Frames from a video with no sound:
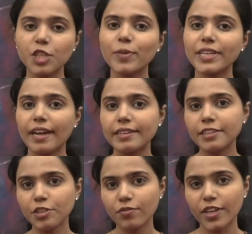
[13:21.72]
they might
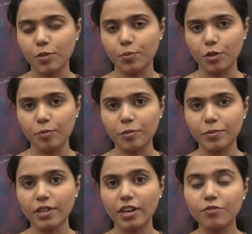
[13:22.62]
identify a
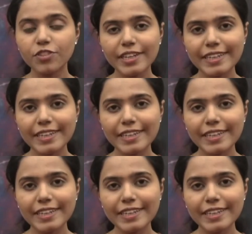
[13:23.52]
problem after